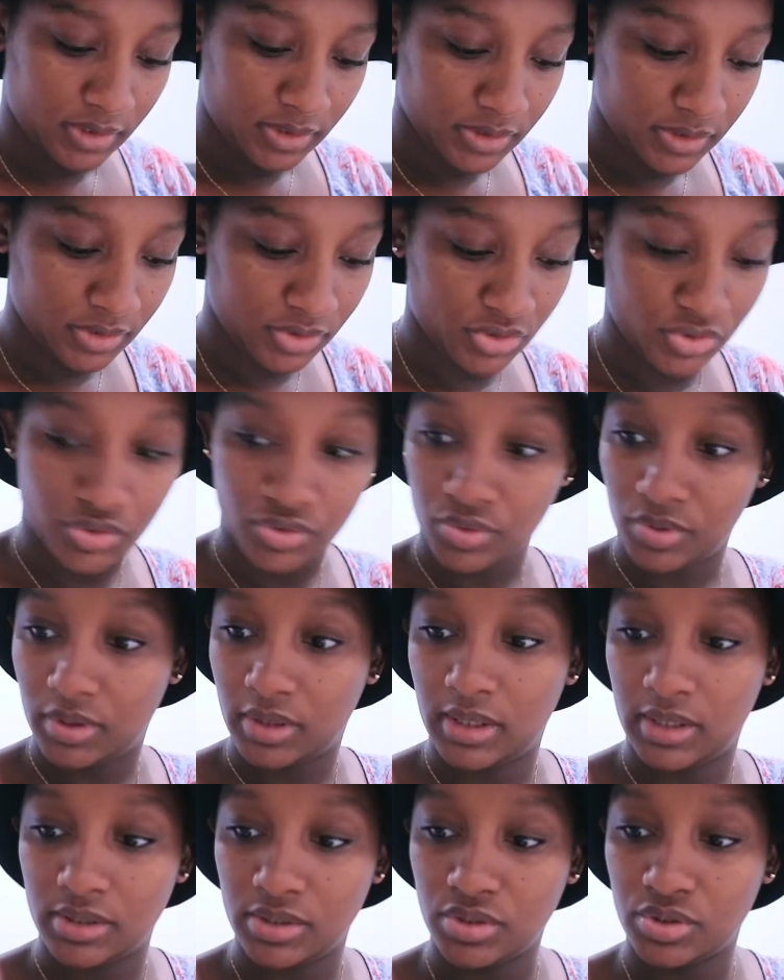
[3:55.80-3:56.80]
this drawer
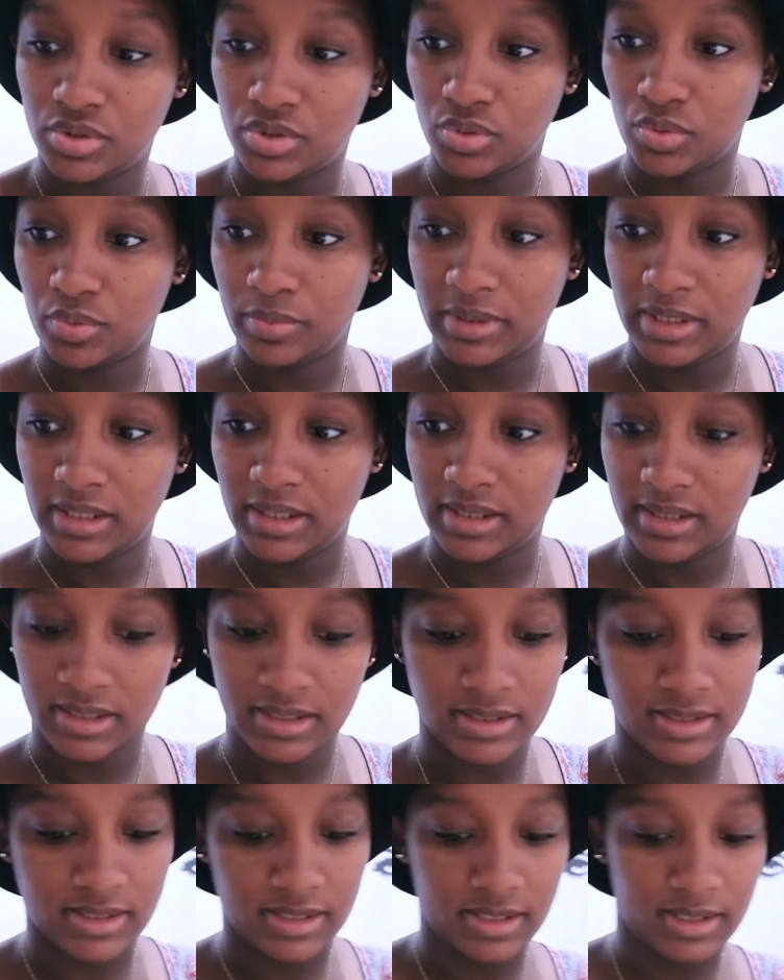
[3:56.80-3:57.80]
has so many
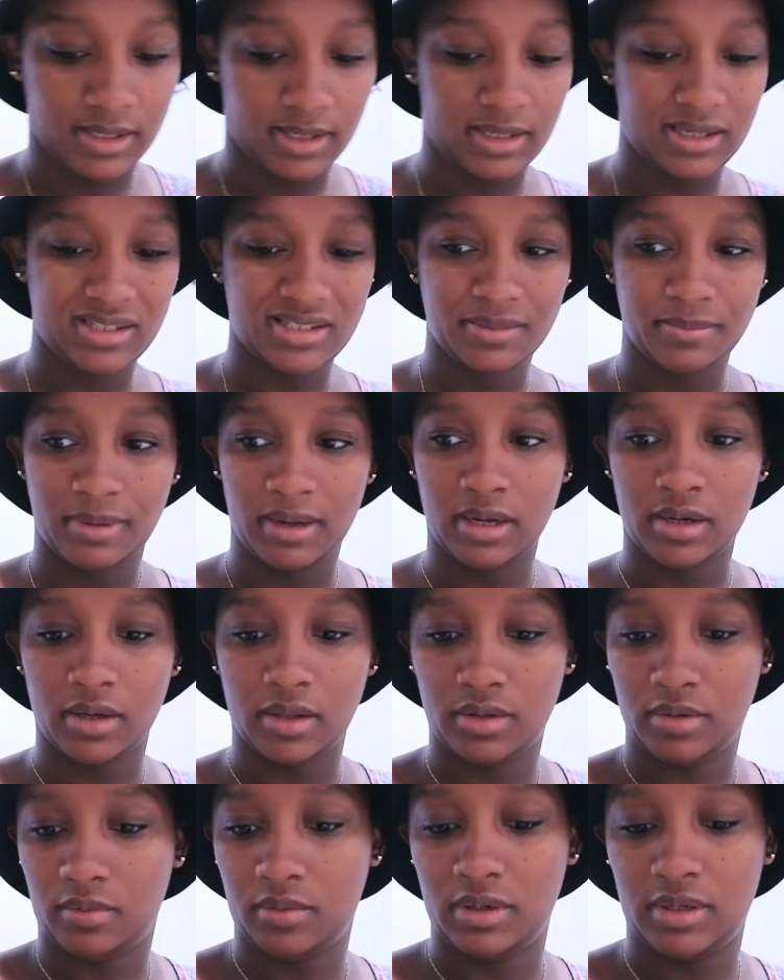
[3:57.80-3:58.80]
things in here. I need to buy
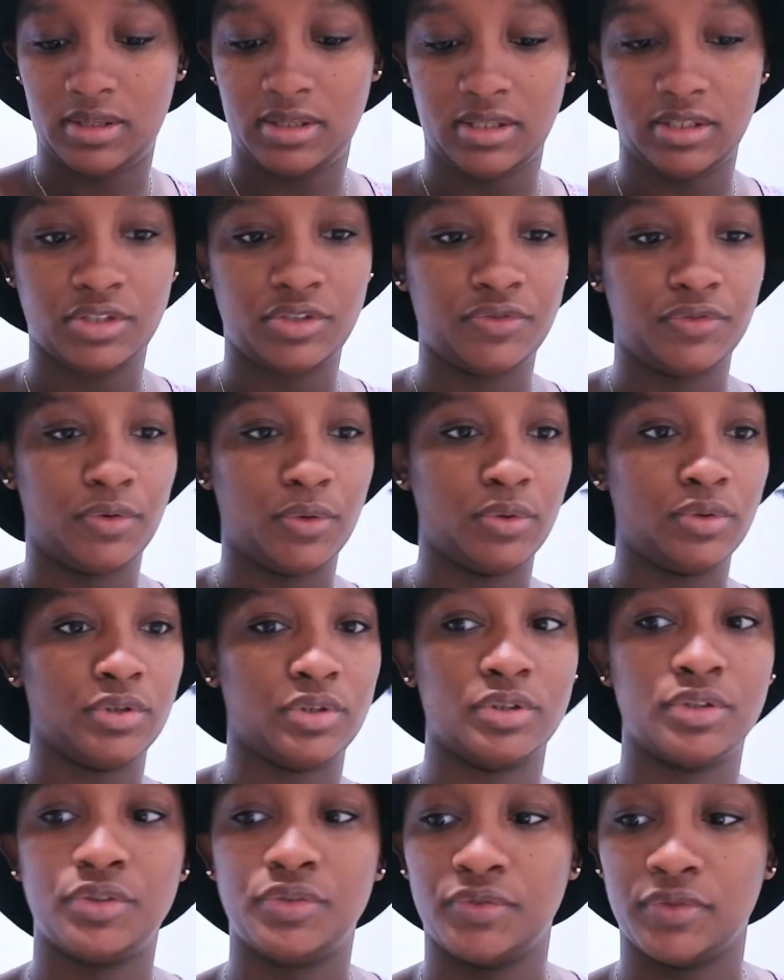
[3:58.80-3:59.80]
another one of these
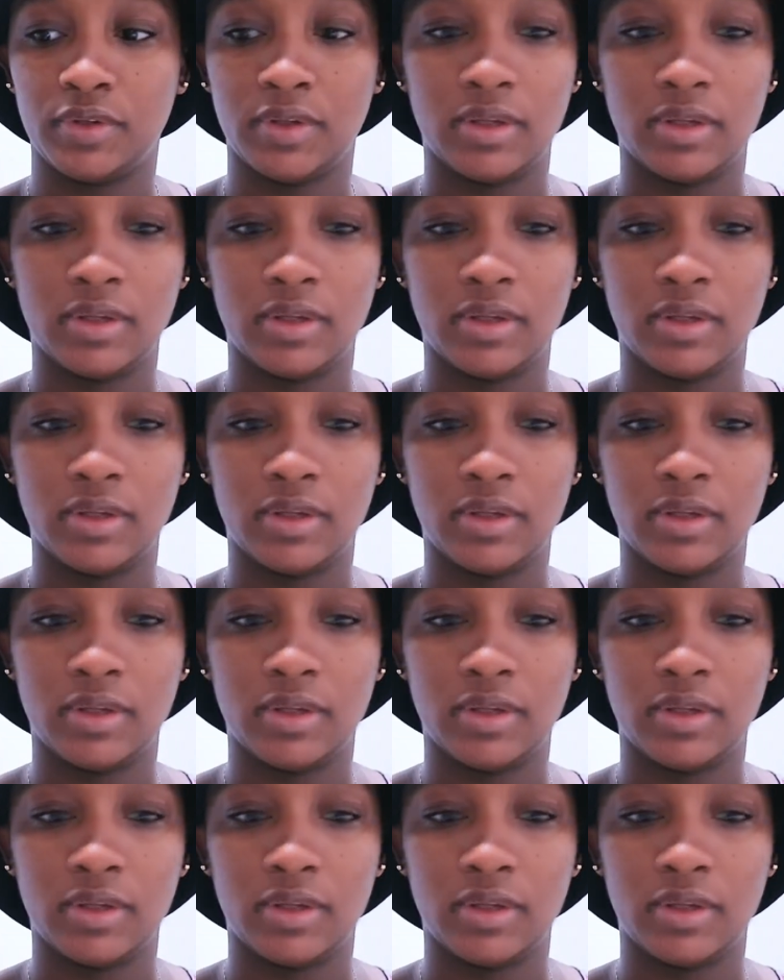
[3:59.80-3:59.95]
folders for